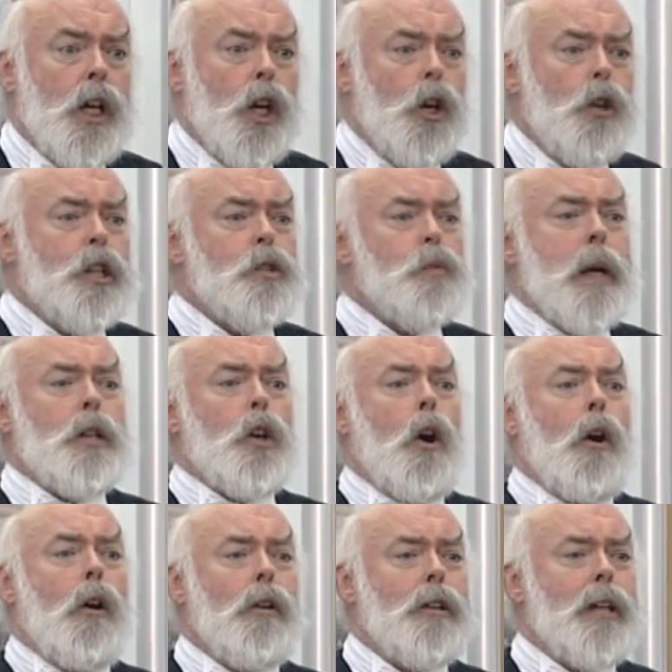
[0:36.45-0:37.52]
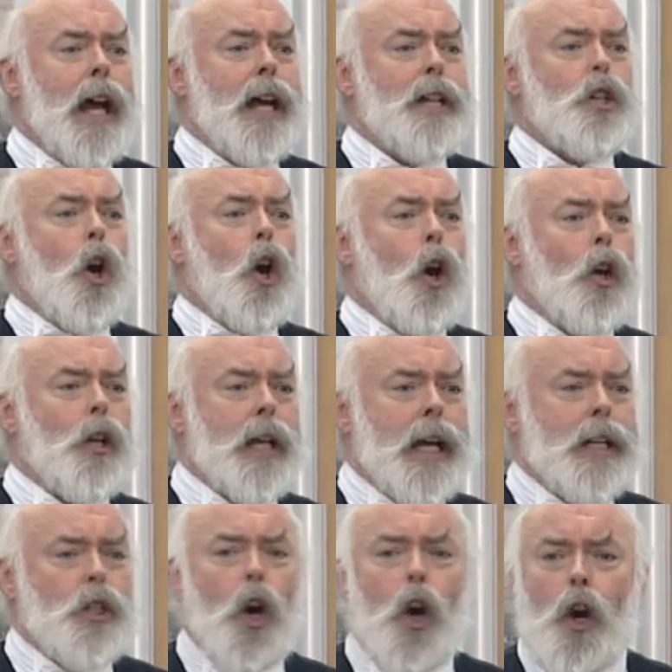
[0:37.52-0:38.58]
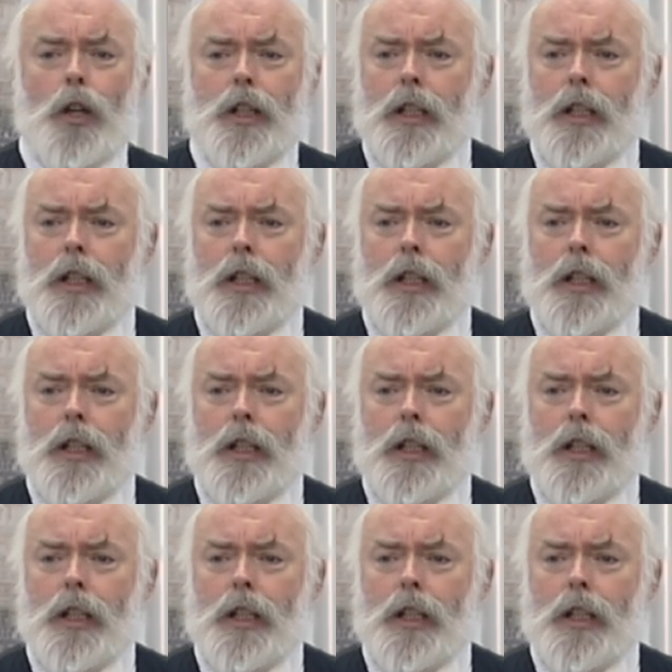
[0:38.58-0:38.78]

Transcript: who just went on and on and on,